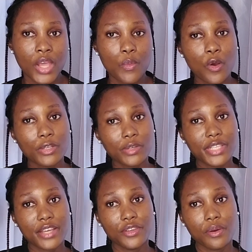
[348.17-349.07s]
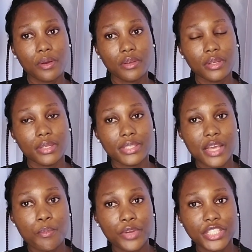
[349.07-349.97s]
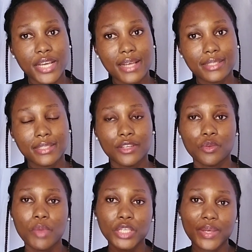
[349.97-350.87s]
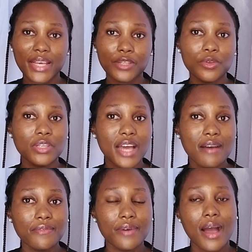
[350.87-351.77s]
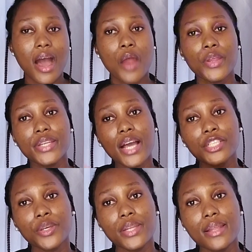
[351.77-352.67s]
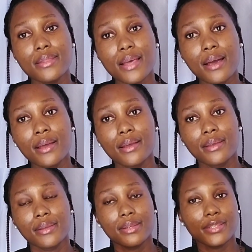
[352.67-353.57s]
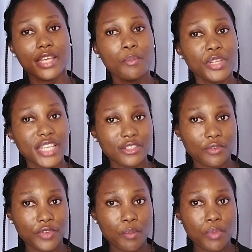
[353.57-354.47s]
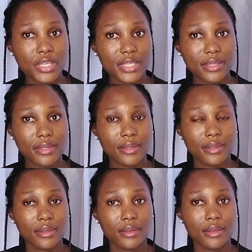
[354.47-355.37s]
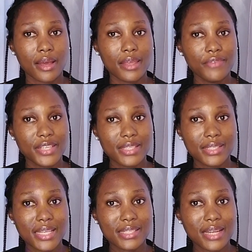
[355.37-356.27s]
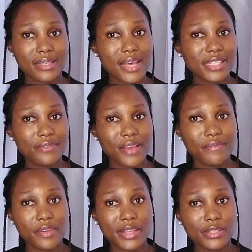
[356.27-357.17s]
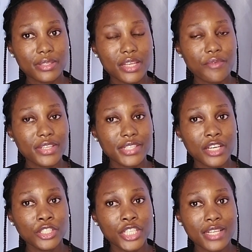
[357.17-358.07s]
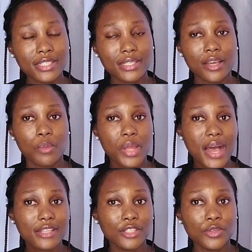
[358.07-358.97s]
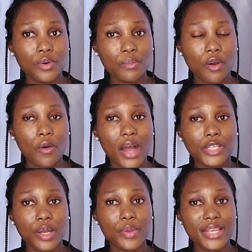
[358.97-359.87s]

We also take your temperatures to make sure that you don't have a reduction in the temperatures of your body. If it is less than 35 degrees Celsius, we assume, or actually we